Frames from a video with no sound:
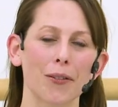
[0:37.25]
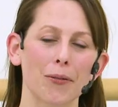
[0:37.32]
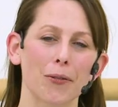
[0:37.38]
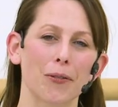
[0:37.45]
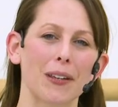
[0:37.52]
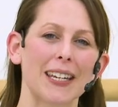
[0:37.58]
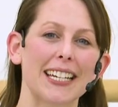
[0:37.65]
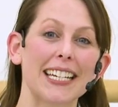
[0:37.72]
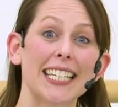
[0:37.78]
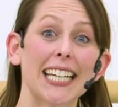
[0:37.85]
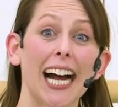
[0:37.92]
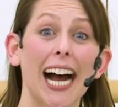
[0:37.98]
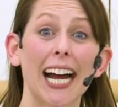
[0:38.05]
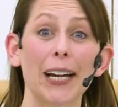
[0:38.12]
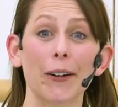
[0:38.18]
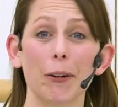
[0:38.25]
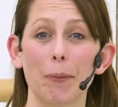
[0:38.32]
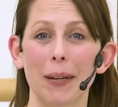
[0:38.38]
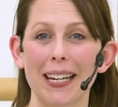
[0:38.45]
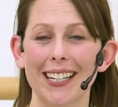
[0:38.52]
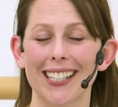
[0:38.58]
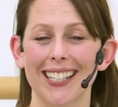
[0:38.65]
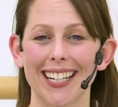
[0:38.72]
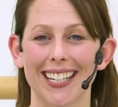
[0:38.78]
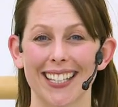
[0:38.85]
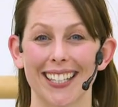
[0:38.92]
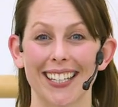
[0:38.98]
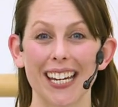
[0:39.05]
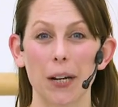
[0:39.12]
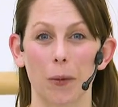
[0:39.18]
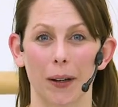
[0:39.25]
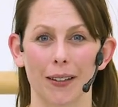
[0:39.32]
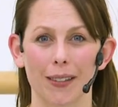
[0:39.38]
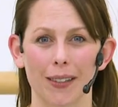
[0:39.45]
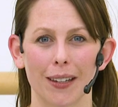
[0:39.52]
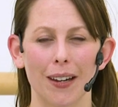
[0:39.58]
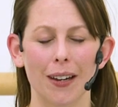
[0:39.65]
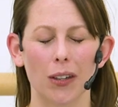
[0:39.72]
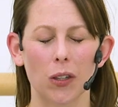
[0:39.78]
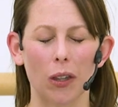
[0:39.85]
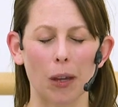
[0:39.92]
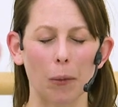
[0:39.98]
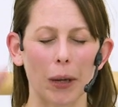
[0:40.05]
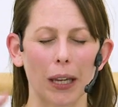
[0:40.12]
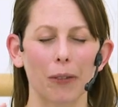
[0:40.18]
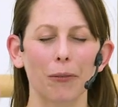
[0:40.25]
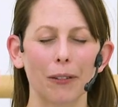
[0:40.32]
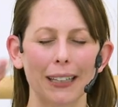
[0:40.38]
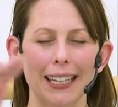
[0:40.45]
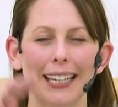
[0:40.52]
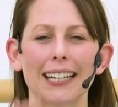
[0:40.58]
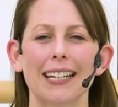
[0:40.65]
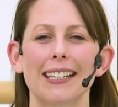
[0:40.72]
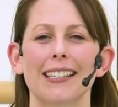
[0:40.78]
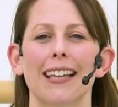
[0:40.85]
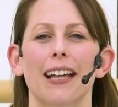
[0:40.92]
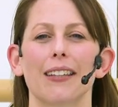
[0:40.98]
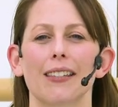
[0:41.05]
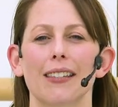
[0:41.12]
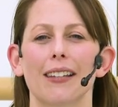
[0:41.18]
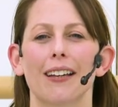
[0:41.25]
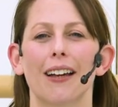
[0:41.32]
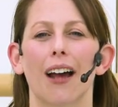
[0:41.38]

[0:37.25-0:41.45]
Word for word: through the entire piece in sequence so that we can really get a sense